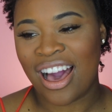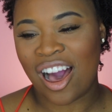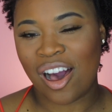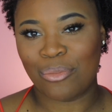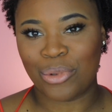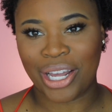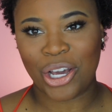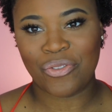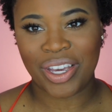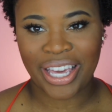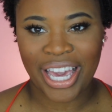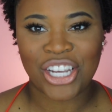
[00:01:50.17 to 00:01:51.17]
when I go on
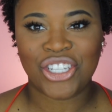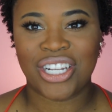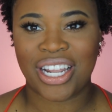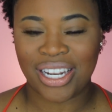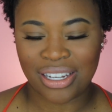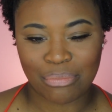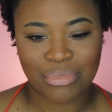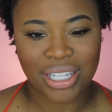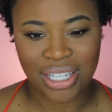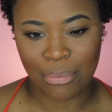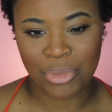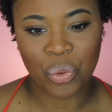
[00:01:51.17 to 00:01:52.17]
vacation and
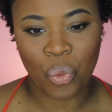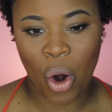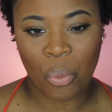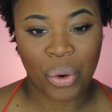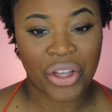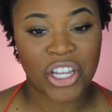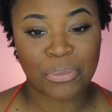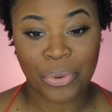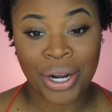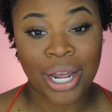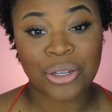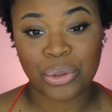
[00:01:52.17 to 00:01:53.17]
I'm in warm weather. But
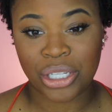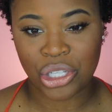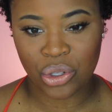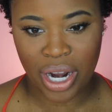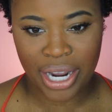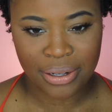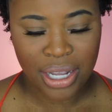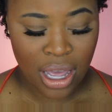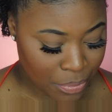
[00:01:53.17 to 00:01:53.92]
right now it's really dry.